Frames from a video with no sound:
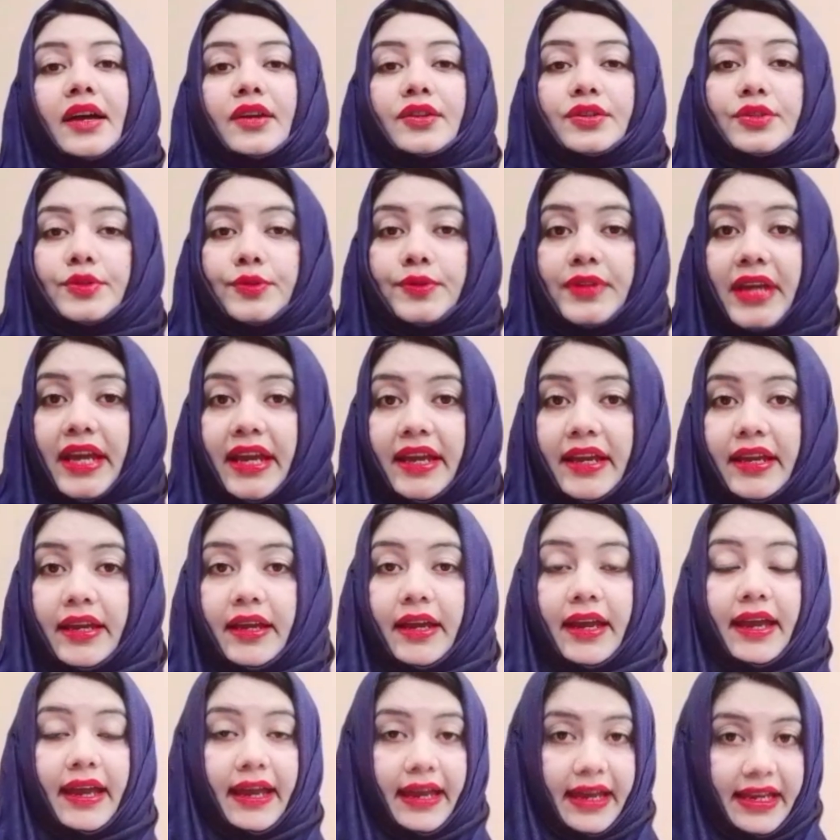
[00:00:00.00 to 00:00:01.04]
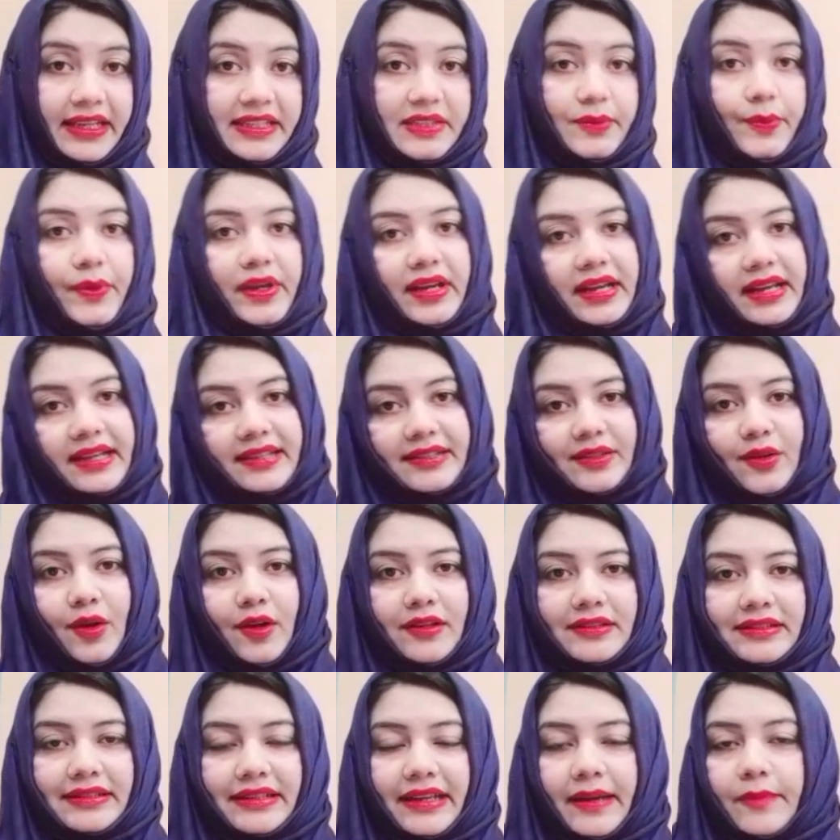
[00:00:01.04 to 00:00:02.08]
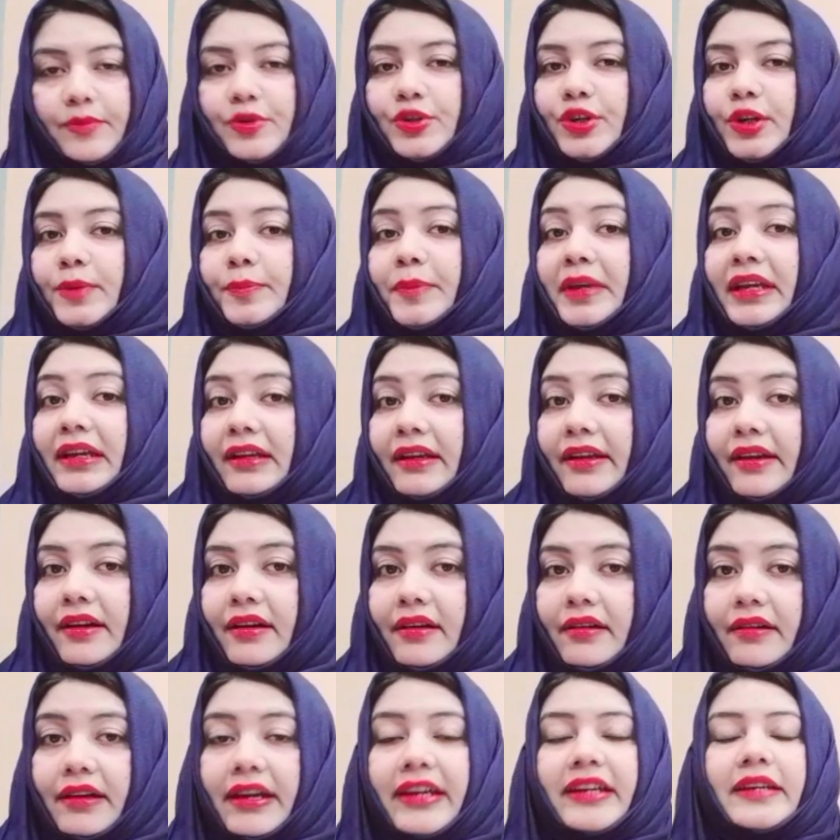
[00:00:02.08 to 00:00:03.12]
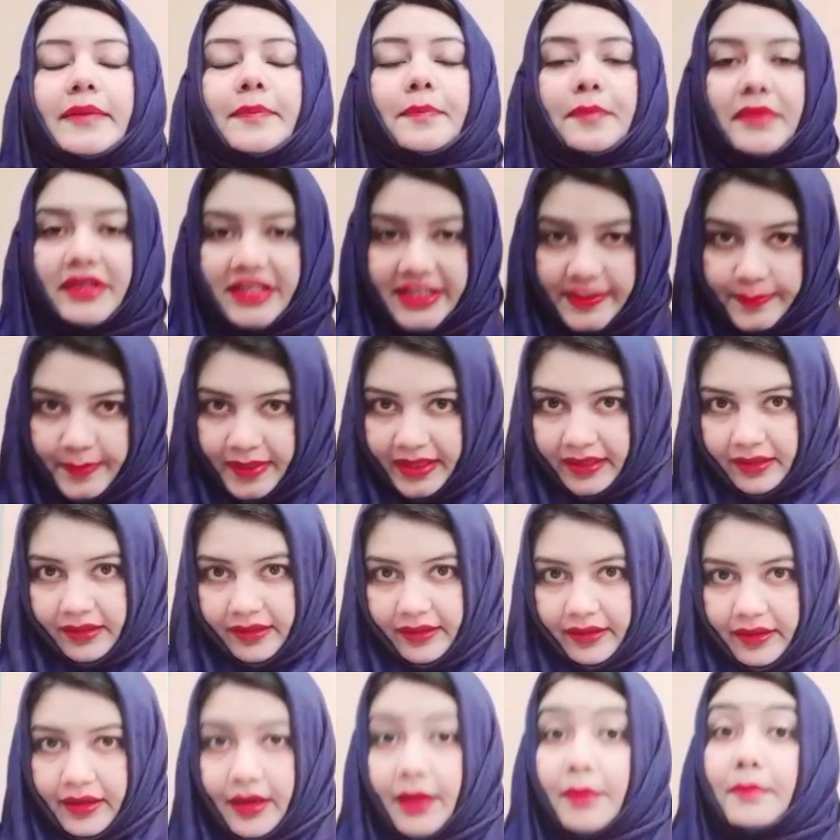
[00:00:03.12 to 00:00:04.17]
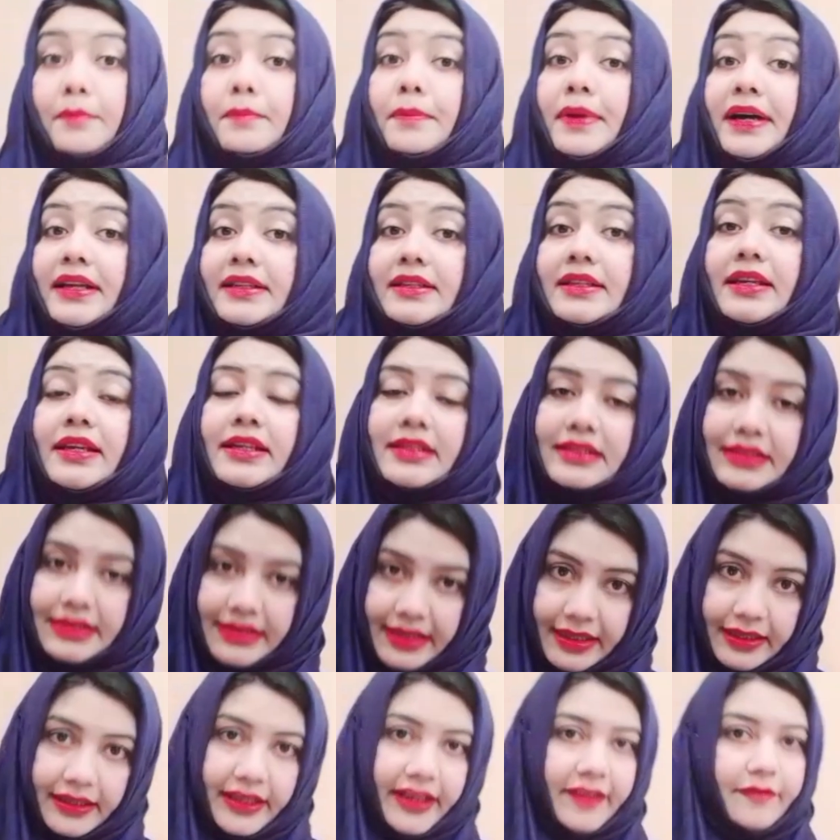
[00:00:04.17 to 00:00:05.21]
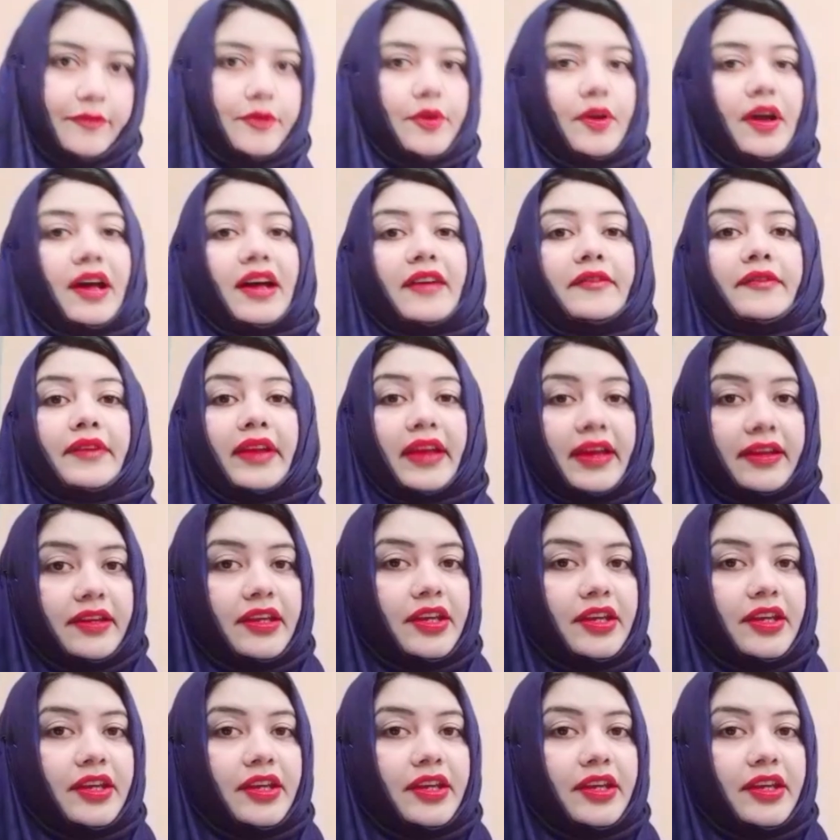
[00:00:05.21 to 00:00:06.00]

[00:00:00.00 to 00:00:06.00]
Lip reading: today as well as concept should be clear. It must be clear, but still if you have any